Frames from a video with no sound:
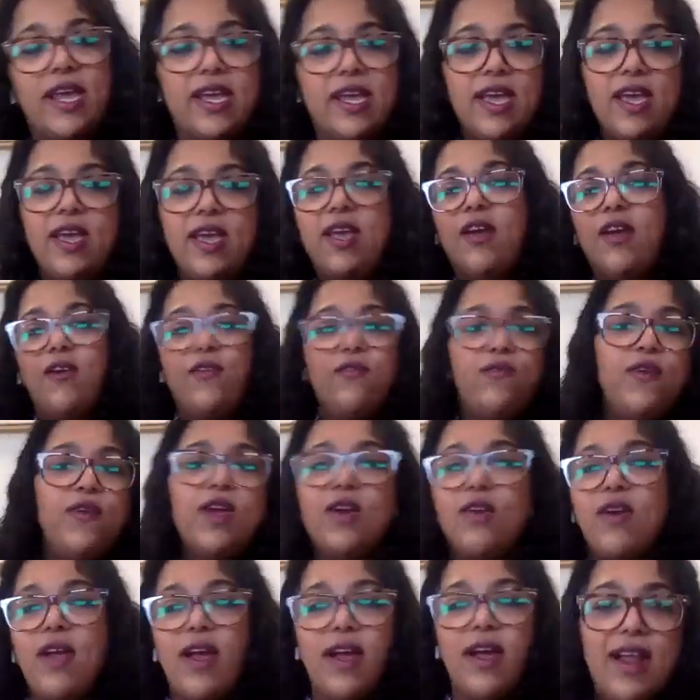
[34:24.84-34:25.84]
to like
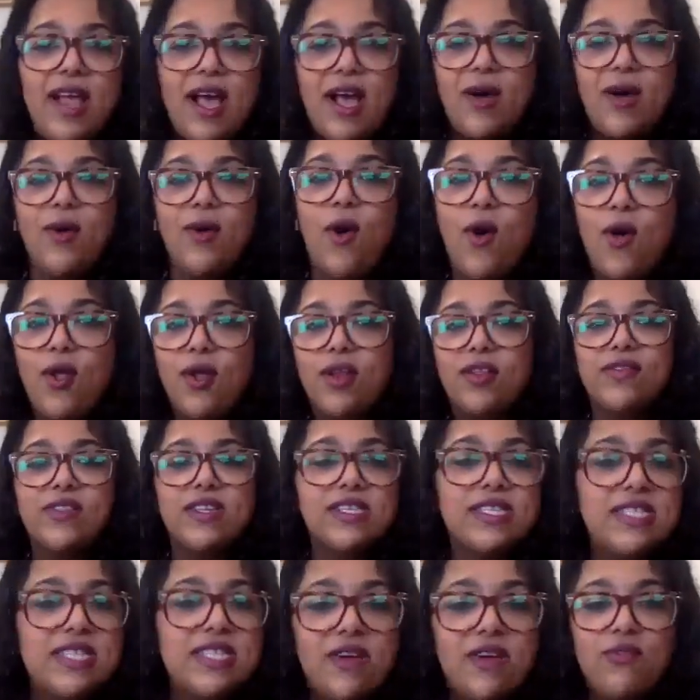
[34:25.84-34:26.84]
figure out how all of
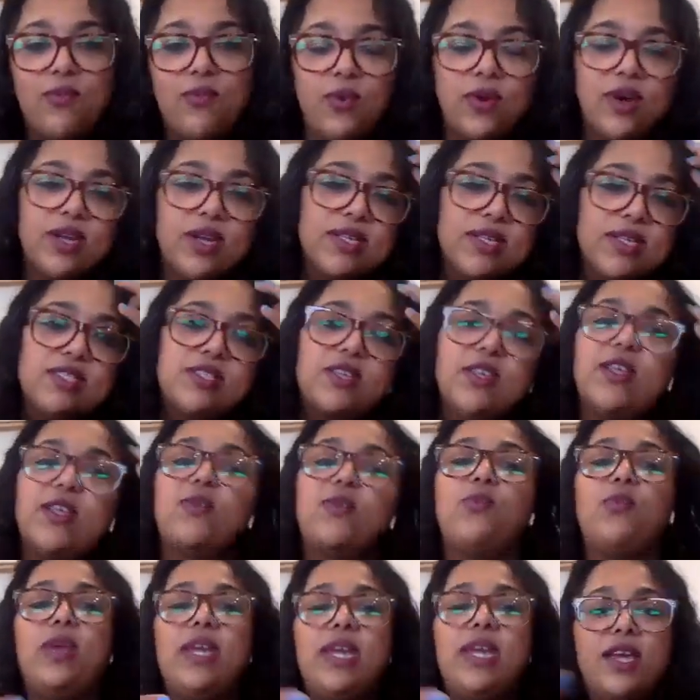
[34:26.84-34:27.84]
this stuff works so
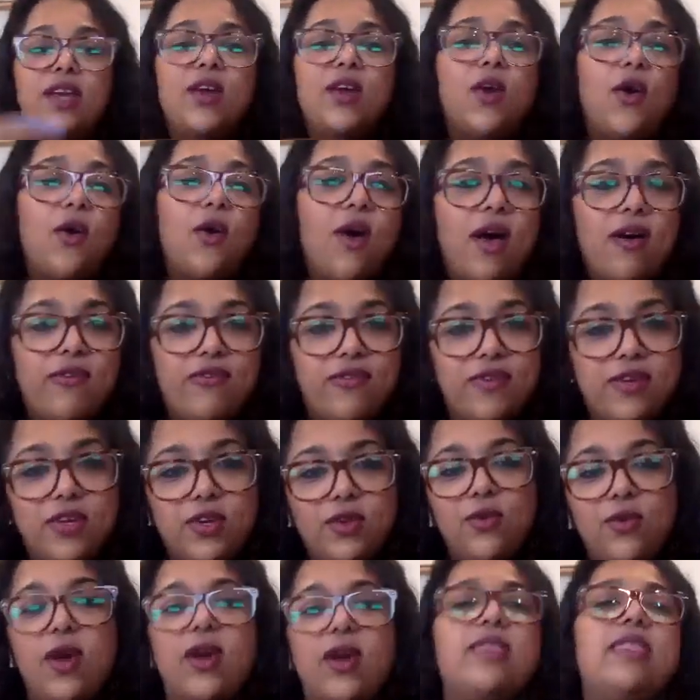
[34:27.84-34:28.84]
that we can go off
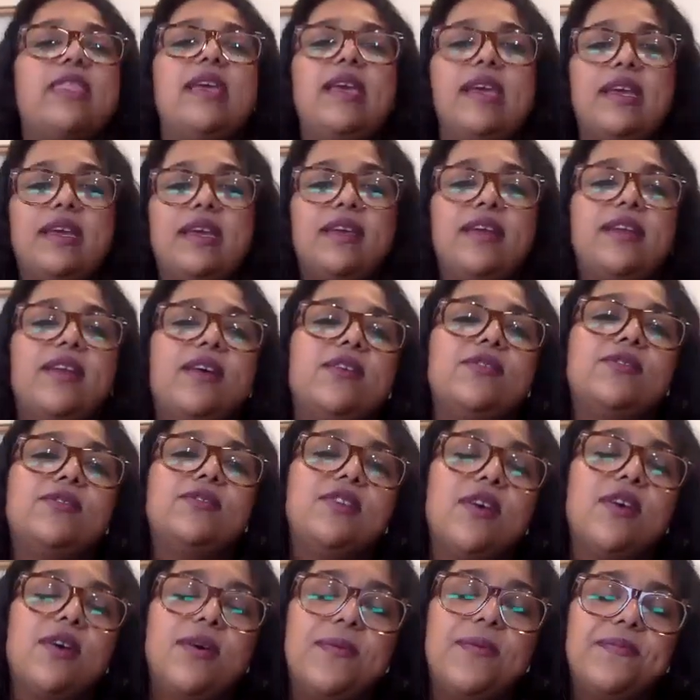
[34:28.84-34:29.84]
and do our thing,
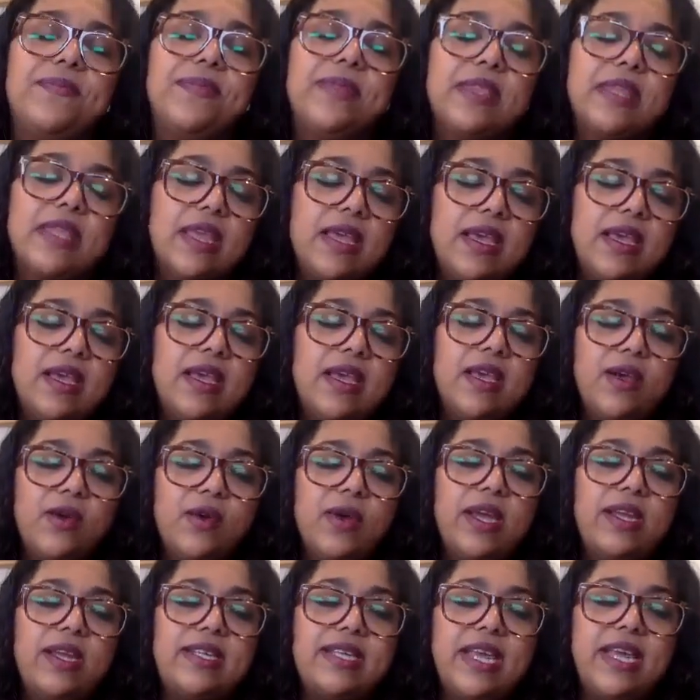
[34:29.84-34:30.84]
so
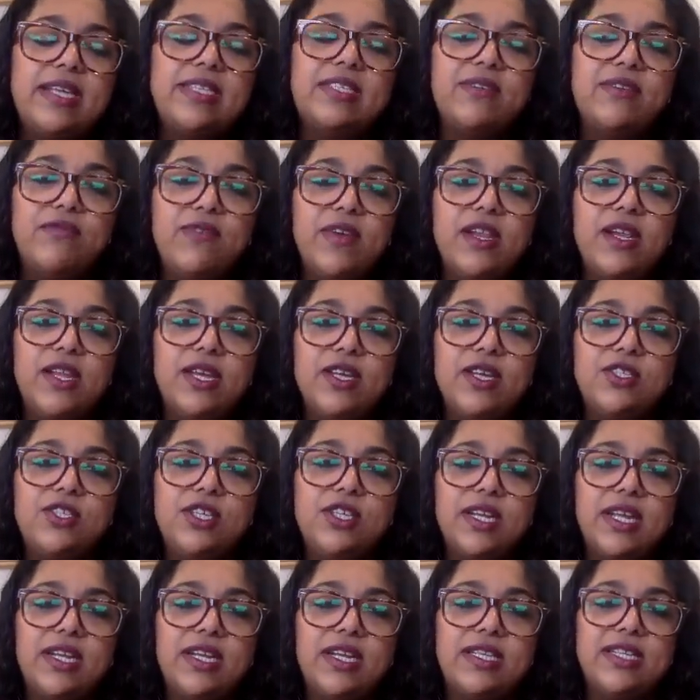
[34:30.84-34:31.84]
it takes a
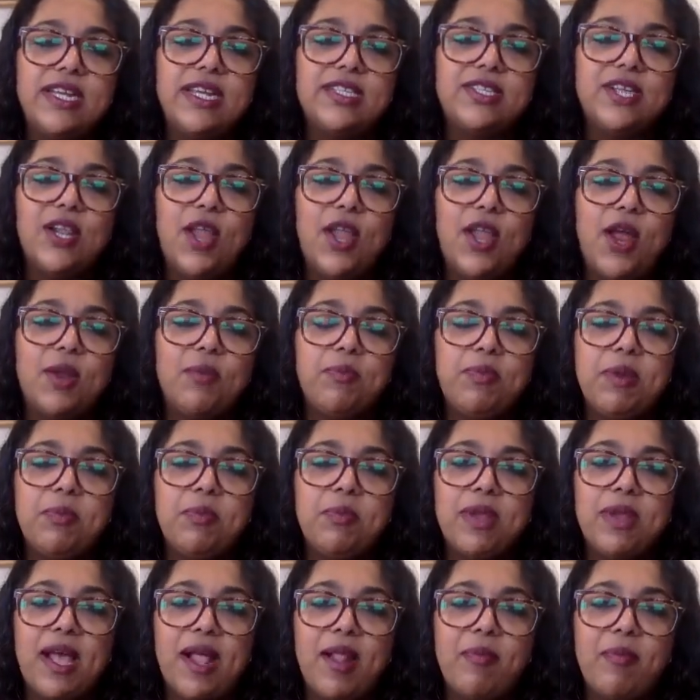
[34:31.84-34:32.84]
village and it takes a lot of
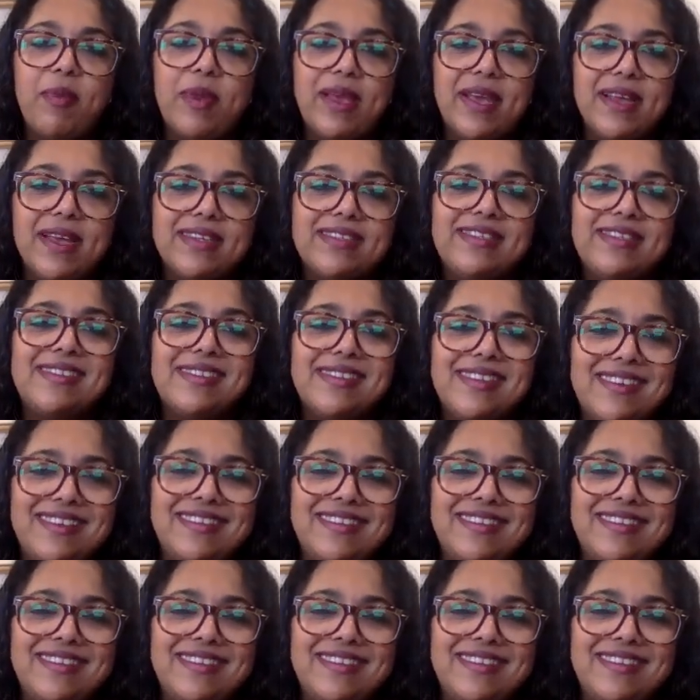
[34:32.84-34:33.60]
people helping us.